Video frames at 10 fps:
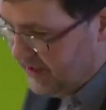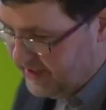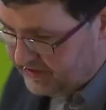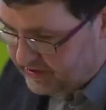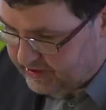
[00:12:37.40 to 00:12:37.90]

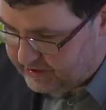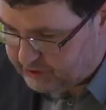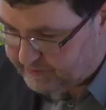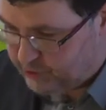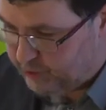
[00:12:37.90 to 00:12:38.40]
as uh,
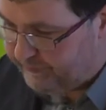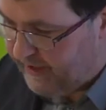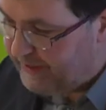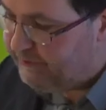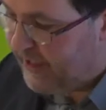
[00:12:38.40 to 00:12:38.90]
some sort of
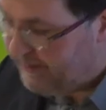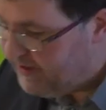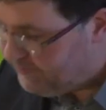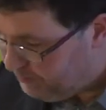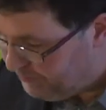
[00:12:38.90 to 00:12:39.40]

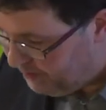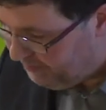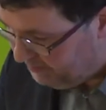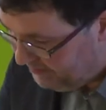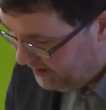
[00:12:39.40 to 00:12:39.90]
environmental
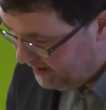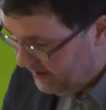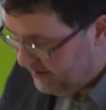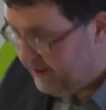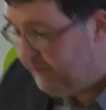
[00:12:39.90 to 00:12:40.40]
problem.
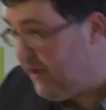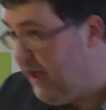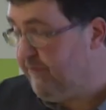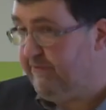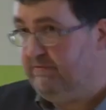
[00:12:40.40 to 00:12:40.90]
Uh, if you
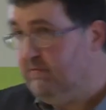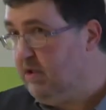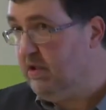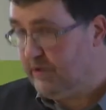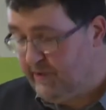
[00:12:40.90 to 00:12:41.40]
have
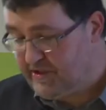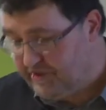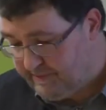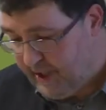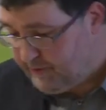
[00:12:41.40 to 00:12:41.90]

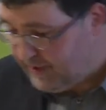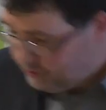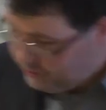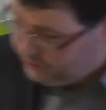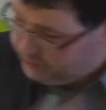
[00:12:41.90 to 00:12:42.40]
questions about that,
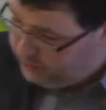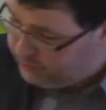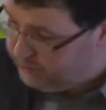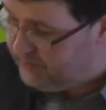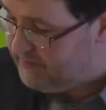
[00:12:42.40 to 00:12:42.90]
you should go to the